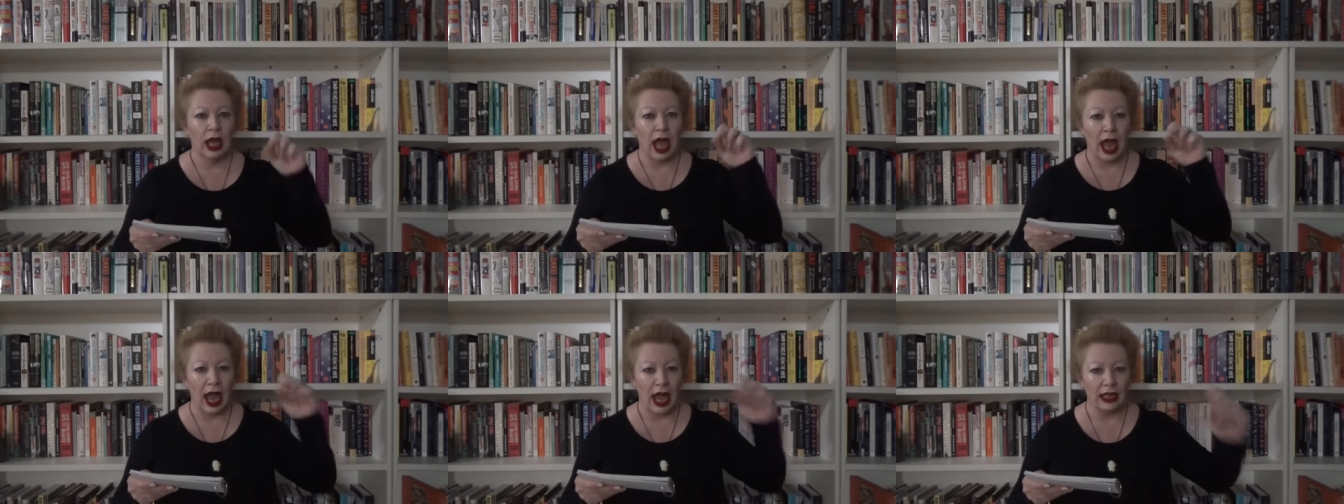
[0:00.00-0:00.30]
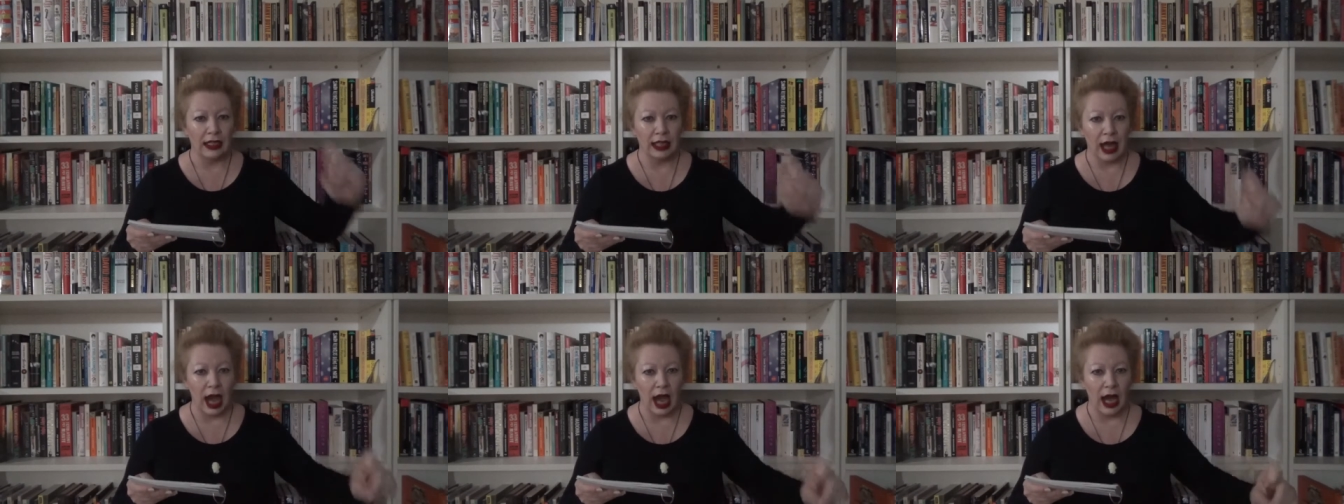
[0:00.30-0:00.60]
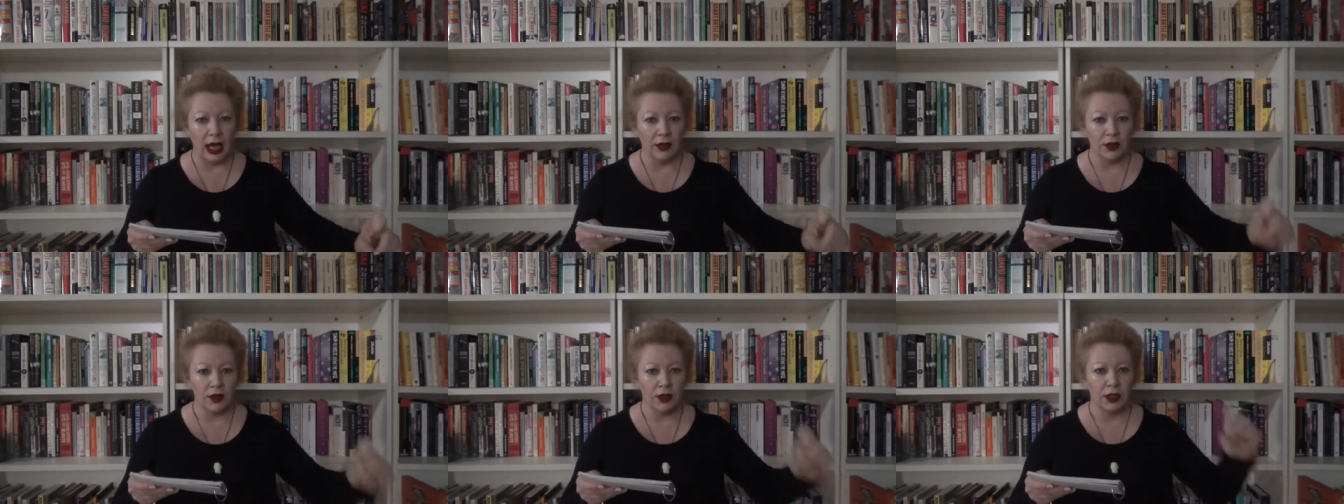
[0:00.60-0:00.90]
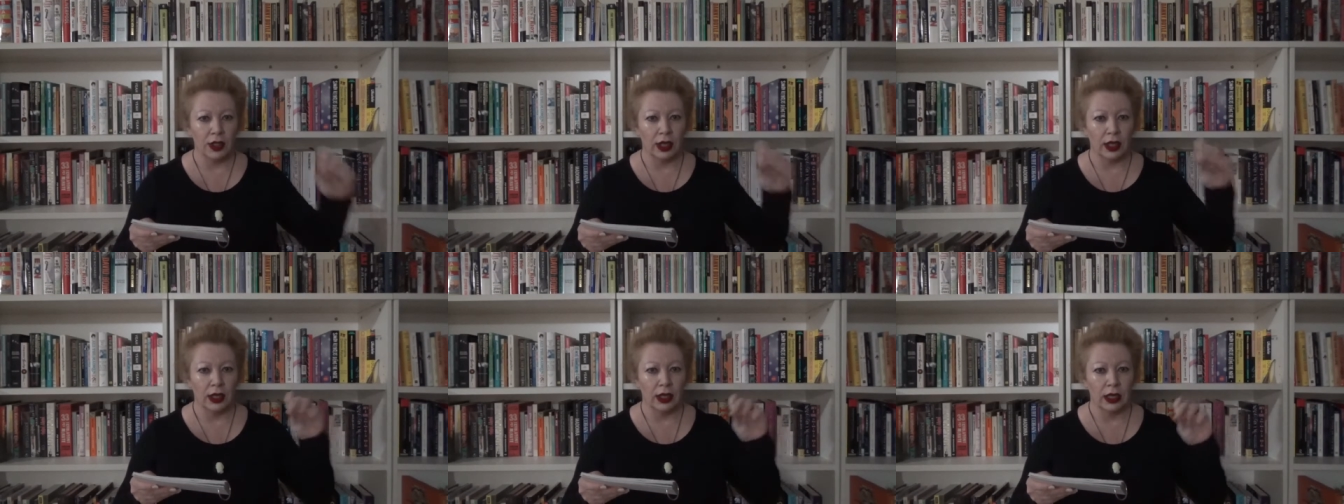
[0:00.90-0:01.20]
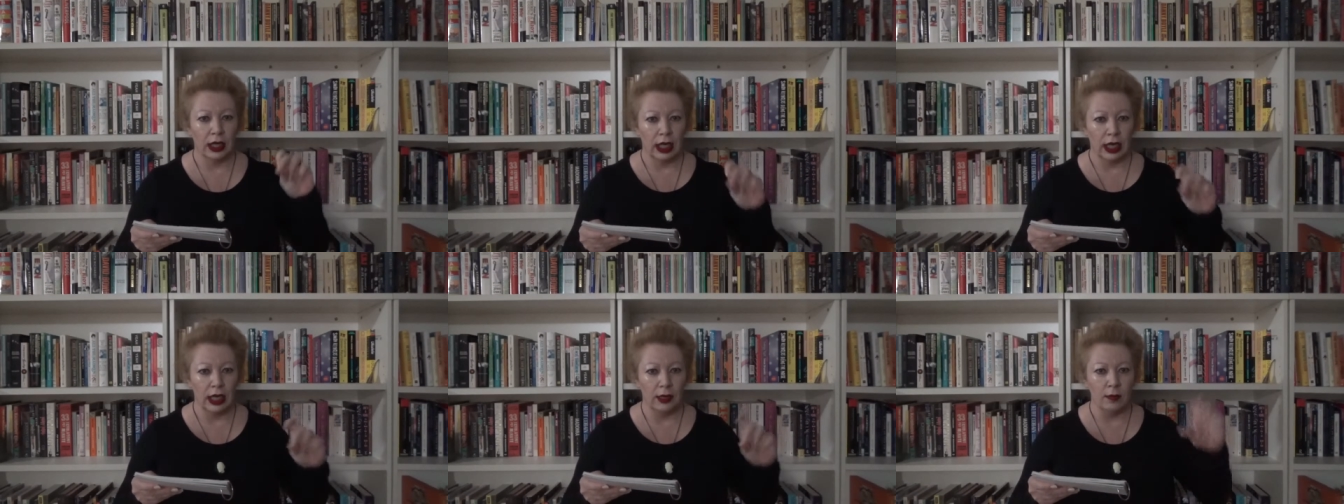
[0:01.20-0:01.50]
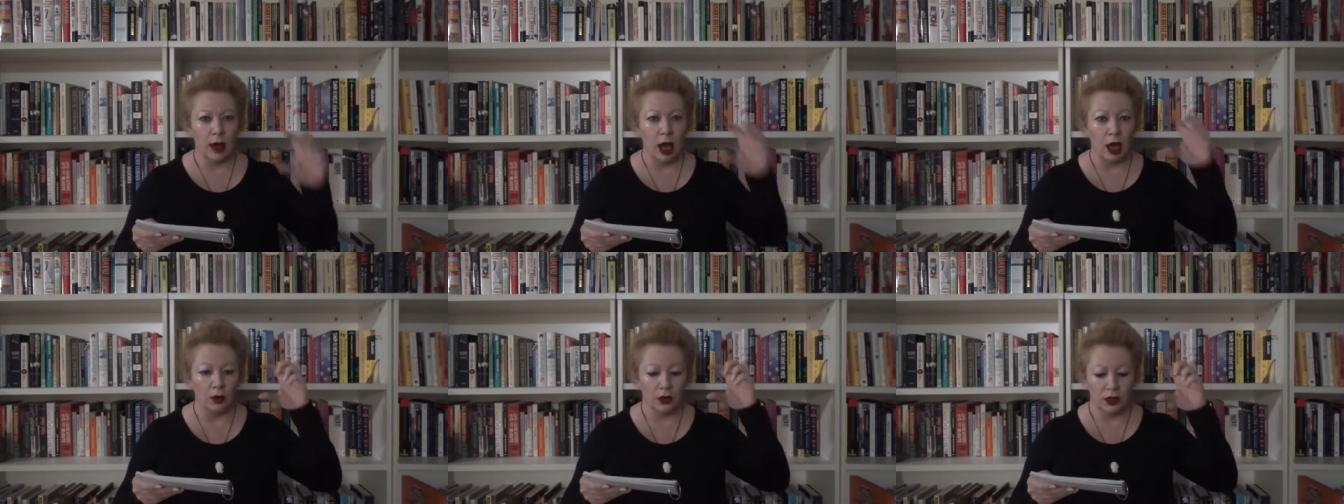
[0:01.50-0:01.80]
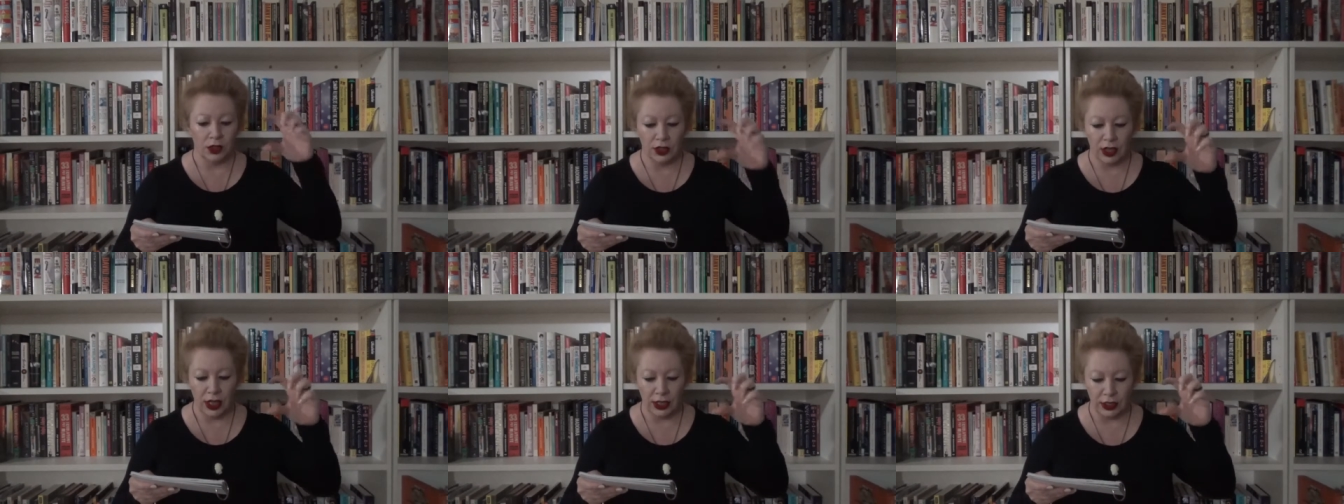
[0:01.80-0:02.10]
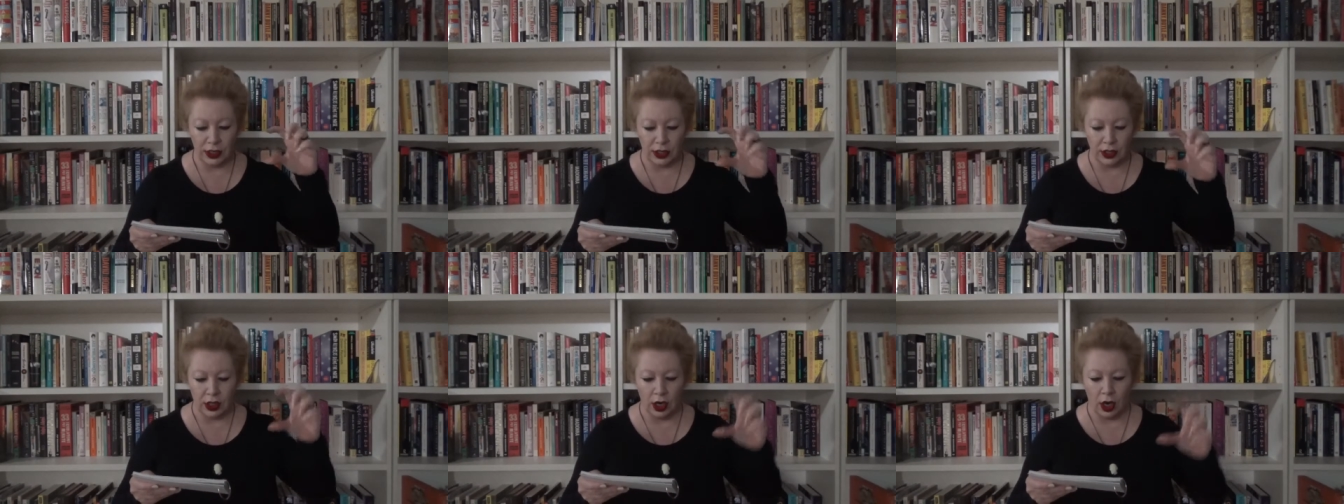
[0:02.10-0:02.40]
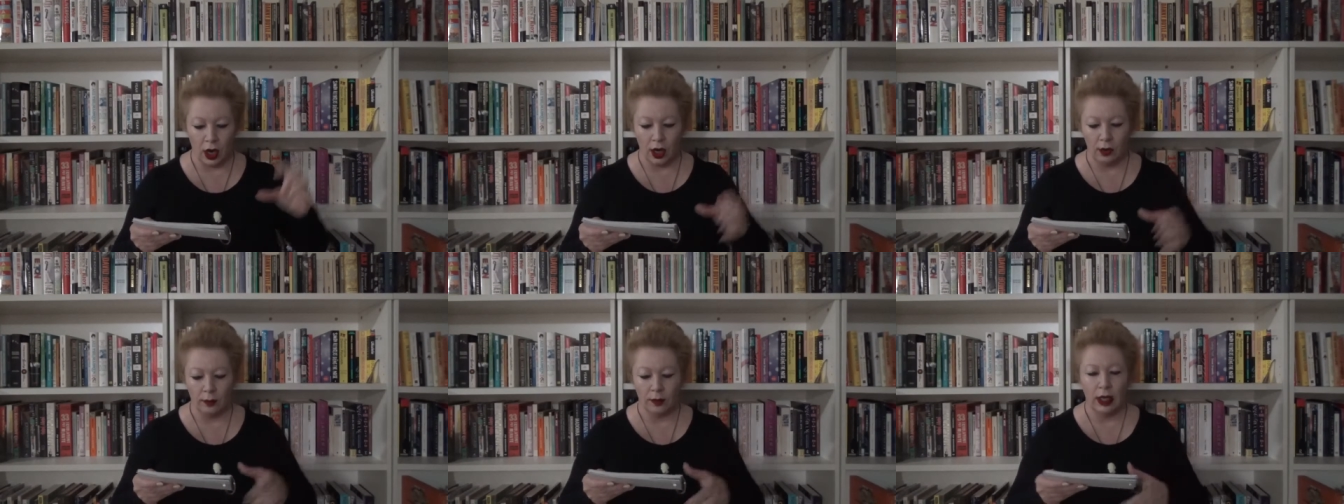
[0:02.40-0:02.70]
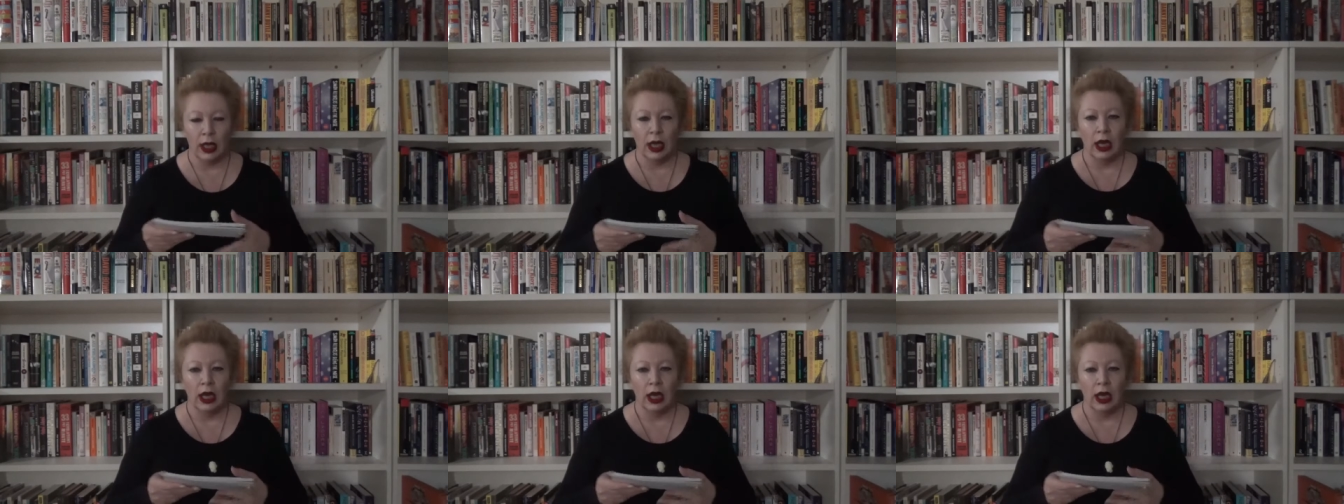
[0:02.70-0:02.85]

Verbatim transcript: and answer emails. Set a time.